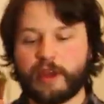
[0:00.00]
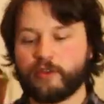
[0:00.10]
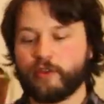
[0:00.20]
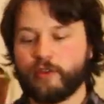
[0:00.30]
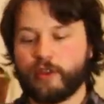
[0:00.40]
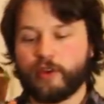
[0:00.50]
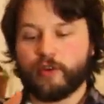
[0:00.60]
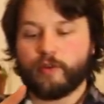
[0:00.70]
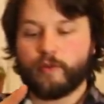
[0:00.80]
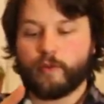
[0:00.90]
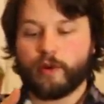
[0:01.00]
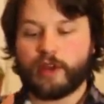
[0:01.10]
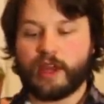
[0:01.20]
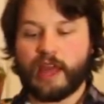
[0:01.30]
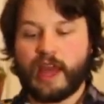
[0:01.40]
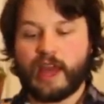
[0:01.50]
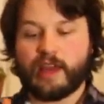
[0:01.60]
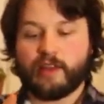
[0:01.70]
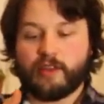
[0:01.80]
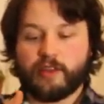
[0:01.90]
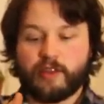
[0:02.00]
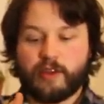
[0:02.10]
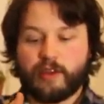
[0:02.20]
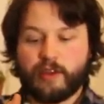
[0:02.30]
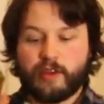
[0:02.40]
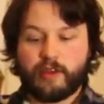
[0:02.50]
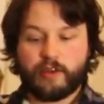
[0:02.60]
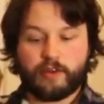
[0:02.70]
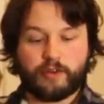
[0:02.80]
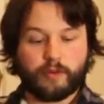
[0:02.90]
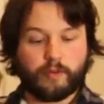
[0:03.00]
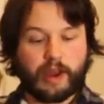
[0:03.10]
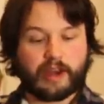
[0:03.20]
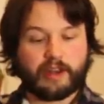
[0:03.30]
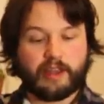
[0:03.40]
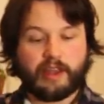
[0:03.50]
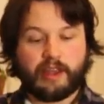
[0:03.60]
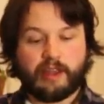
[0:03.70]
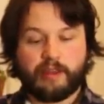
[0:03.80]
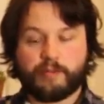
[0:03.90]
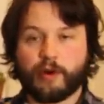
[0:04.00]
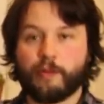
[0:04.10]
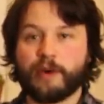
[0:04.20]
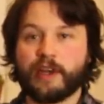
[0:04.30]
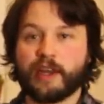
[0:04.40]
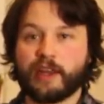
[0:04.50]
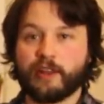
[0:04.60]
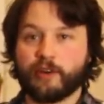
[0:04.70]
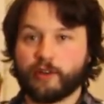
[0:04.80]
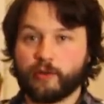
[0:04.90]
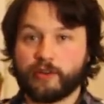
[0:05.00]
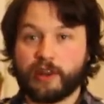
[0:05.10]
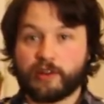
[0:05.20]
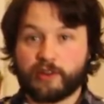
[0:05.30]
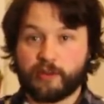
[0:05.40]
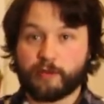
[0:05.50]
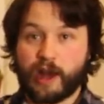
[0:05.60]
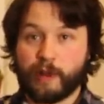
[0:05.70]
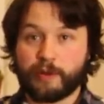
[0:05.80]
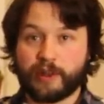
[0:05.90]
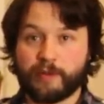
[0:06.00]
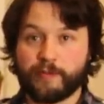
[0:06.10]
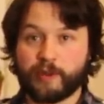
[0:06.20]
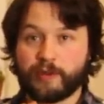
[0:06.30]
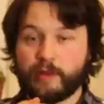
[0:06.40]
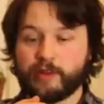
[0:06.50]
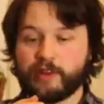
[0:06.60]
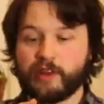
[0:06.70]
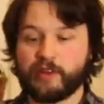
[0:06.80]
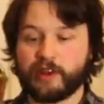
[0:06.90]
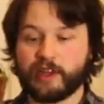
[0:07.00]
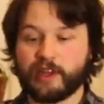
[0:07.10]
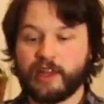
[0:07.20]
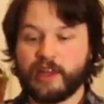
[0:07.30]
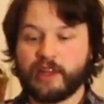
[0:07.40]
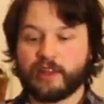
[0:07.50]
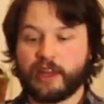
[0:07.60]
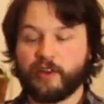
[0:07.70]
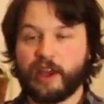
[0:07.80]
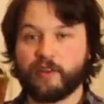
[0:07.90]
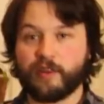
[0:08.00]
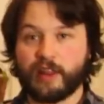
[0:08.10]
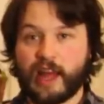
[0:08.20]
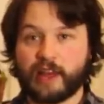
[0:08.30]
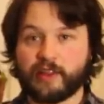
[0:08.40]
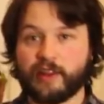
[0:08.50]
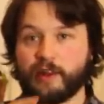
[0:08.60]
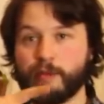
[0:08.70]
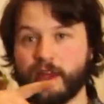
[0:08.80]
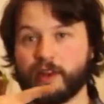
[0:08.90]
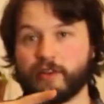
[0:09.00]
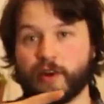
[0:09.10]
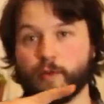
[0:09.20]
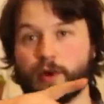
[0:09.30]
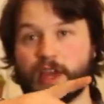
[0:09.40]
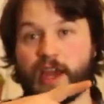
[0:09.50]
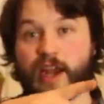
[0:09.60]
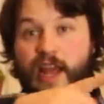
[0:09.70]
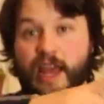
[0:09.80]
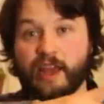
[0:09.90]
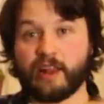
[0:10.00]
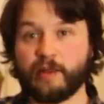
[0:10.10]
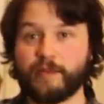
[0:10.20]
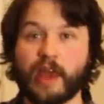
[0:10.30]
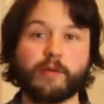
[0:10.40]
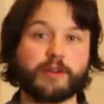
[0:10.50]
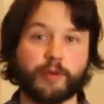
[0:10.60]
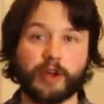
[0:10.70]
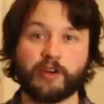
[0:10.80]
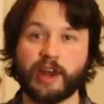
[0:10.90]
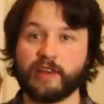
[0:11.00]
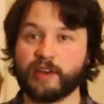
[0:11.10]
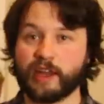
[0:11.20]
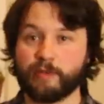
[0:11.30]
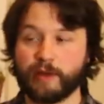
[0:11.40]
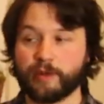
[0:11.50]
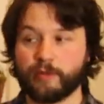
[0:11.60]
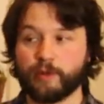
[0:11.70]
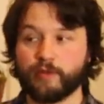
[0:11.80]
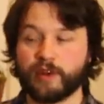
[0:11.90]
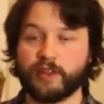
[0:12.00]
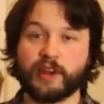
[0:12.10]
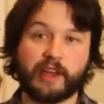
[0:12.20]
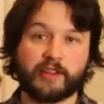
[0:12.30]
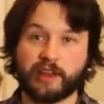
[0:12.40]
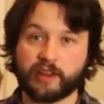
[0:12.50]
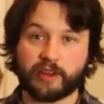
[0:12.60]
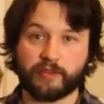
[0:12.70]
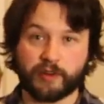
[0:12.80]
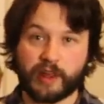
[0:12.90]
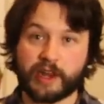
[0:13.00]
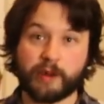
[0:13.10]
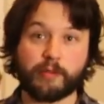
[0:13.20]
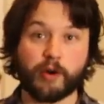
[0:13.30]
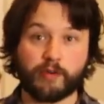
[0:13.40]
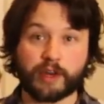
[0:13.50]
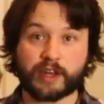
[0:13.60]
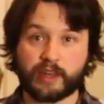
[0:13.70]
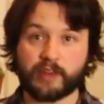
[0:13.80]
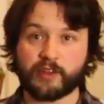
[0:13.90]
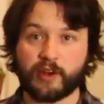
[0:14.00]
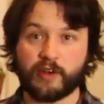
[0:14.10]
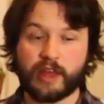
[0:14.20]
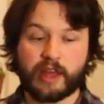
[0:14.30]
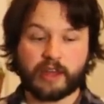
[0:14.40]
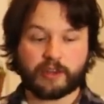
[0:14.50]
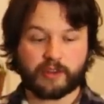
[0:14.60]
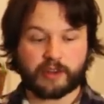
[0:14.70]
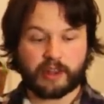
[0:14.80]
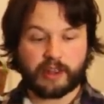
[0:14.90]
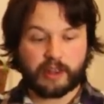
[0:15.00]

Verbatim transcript: make sure that you're working as directly perpendicular to those discs as popular. Sometimes it's easy to let your hand relax a little bit and start working at an angle, at which point you're not even going to be able to move into the next disc if you're lined up perfectly. So just